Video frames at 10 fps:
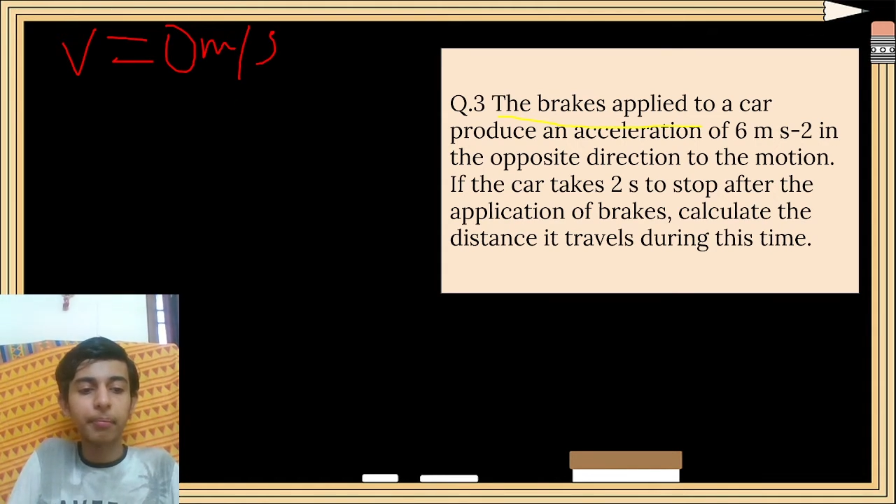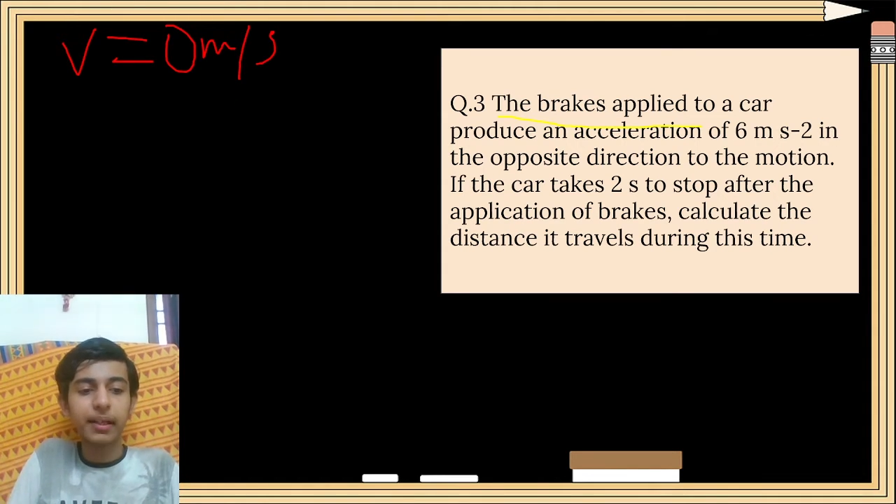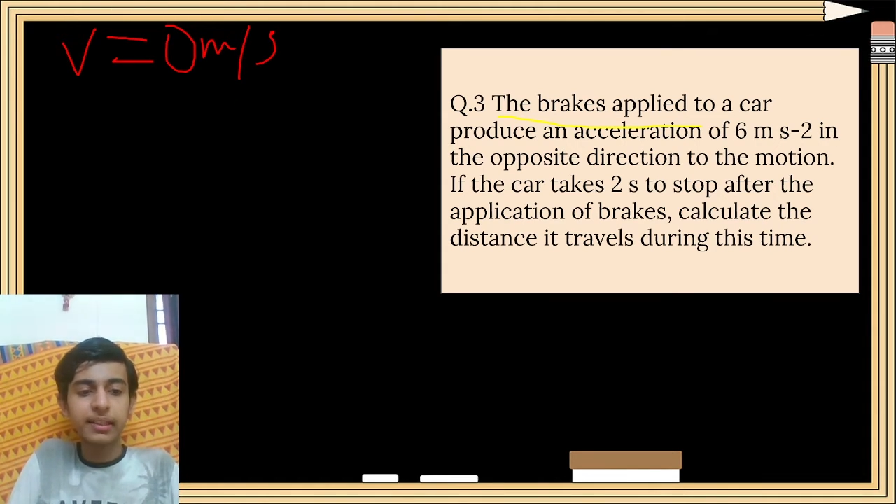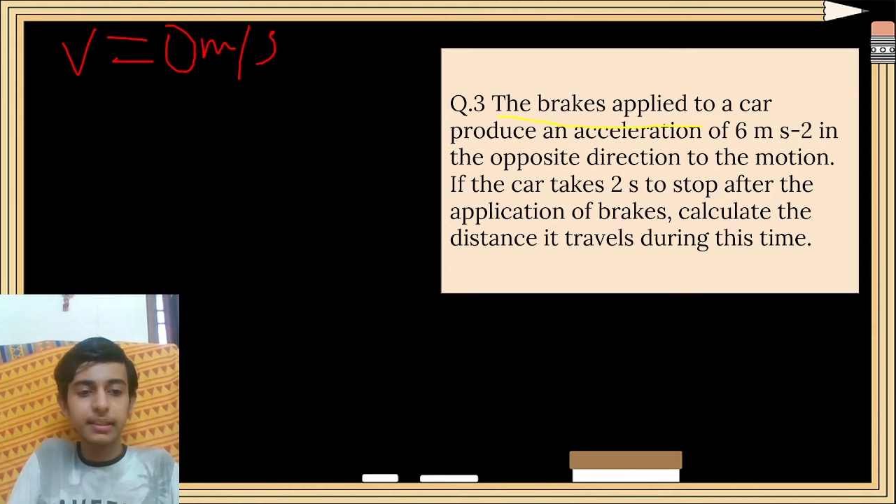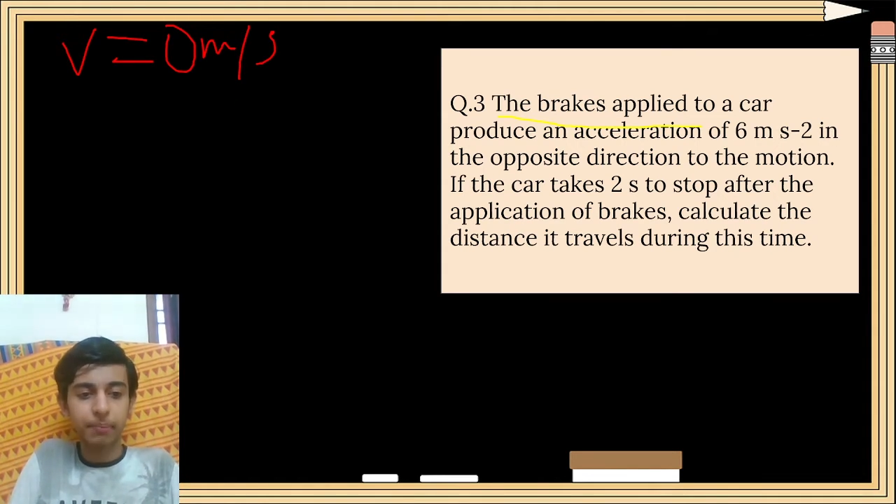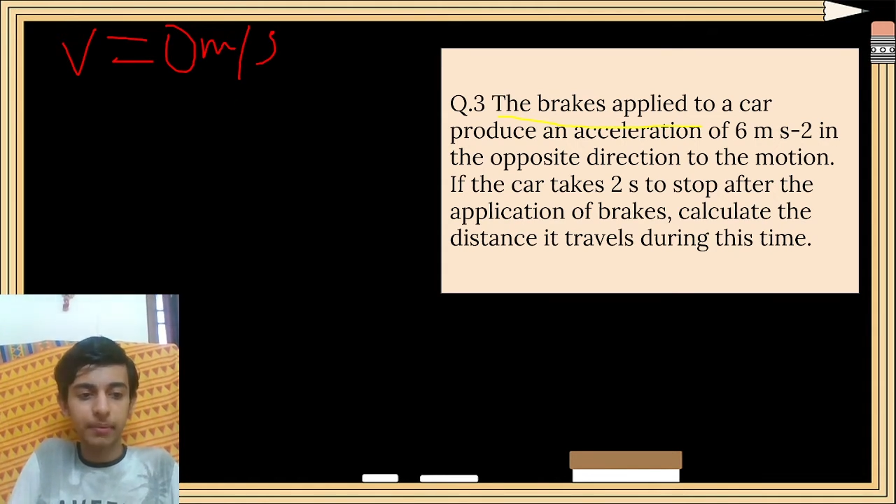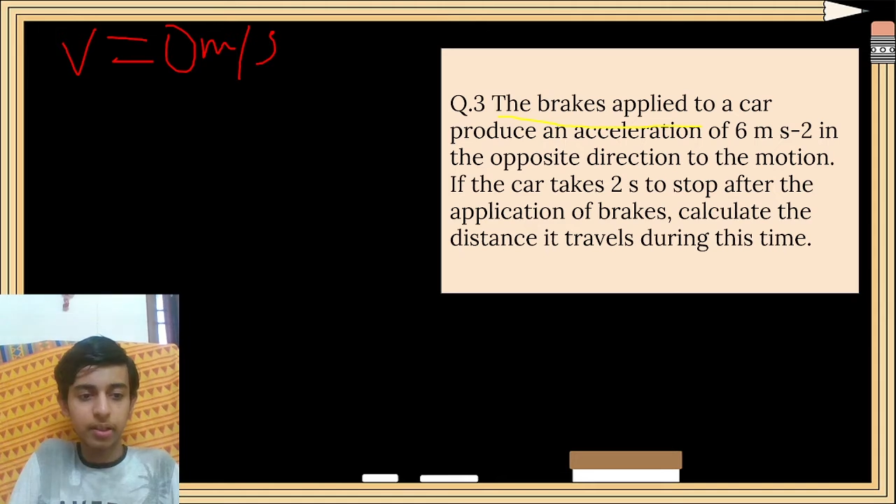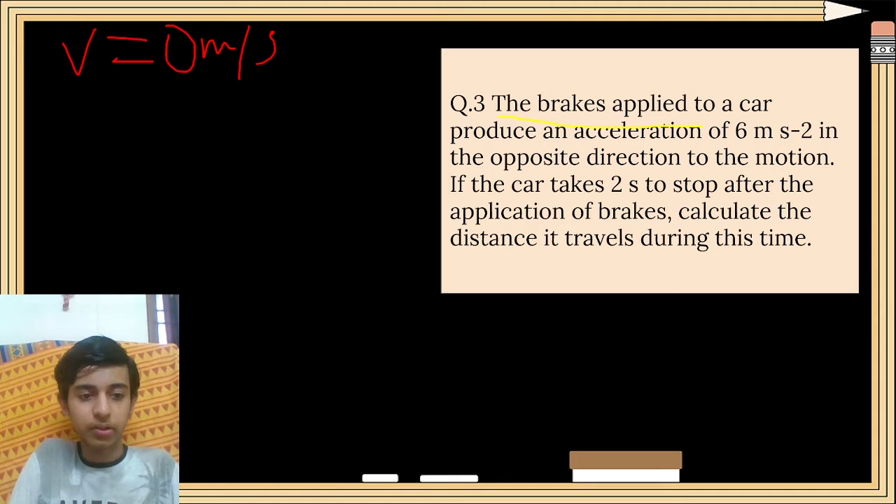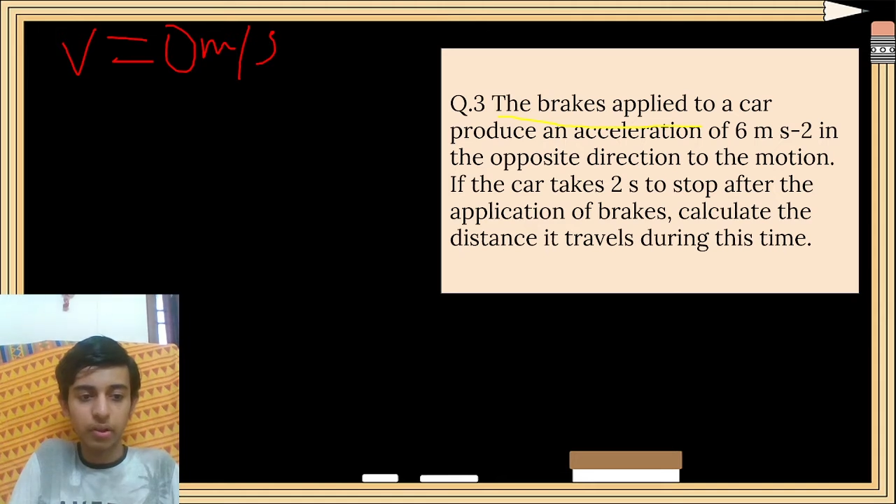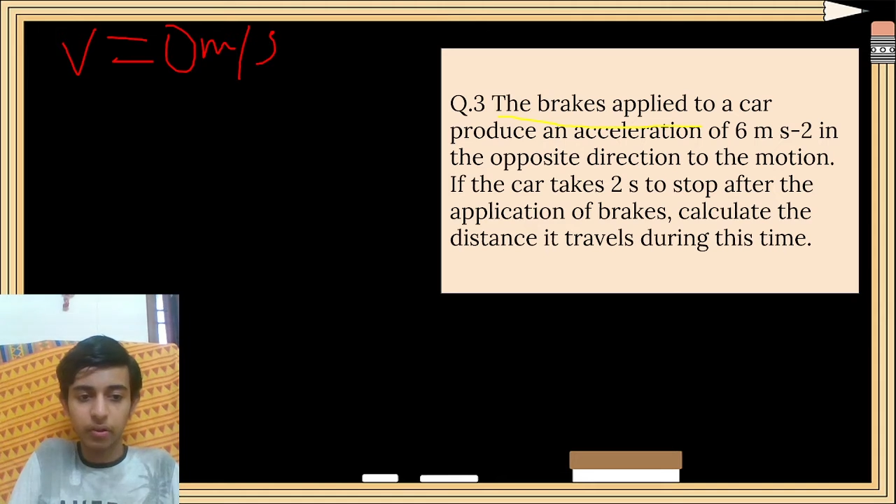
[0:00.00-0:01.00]
brakes
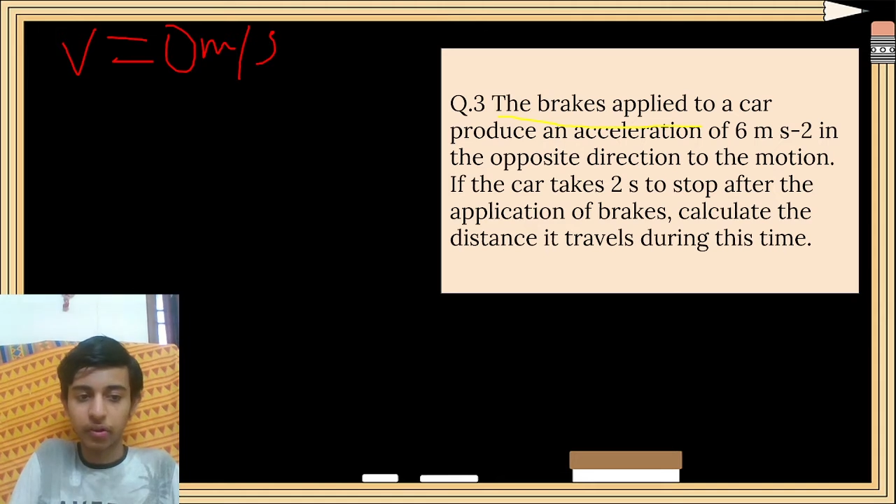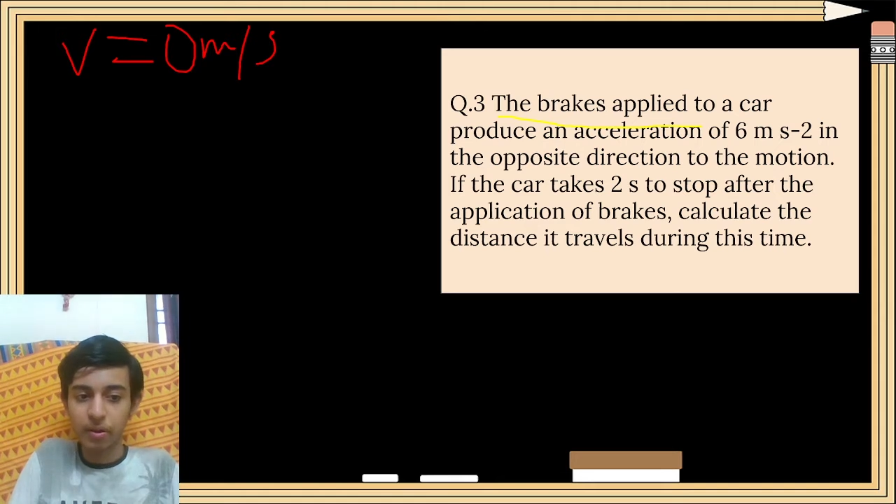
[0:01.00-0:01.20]
applied, children,